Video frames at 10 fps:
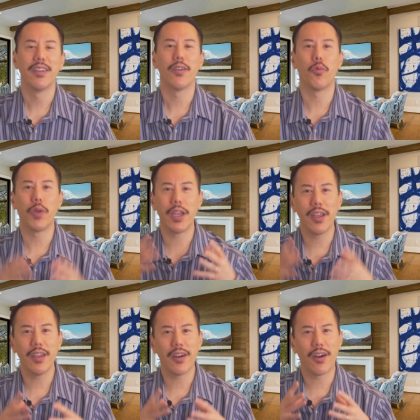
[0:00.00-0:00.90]

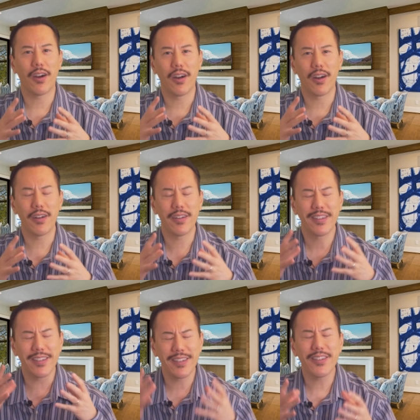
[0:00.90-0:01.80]
we are
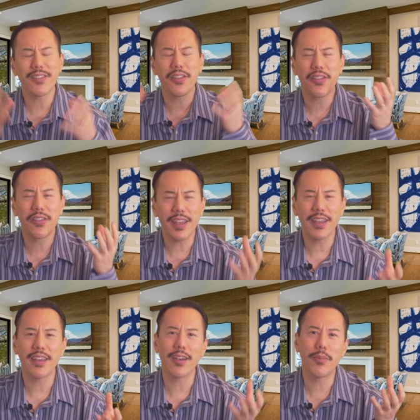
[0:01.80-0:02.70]
still
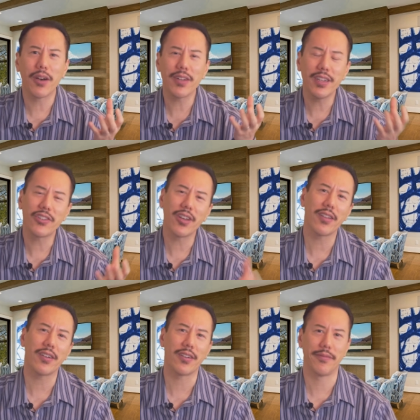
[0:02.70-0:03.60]
thinking about each
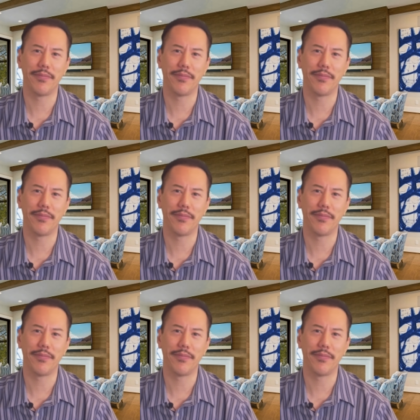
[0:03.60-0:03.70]
other,